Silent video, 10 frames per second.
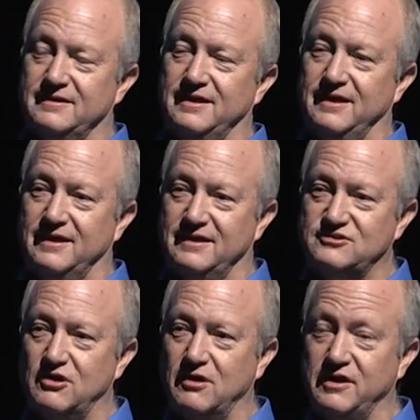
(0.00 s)
And
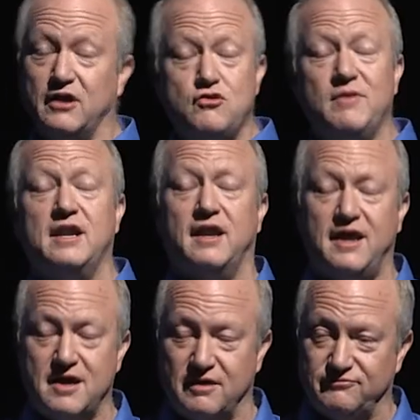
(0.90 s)
it's hard. Now, you may not
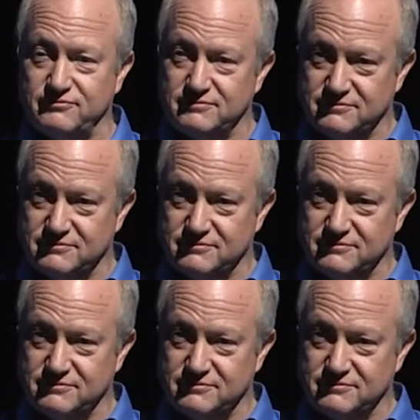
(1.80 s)
have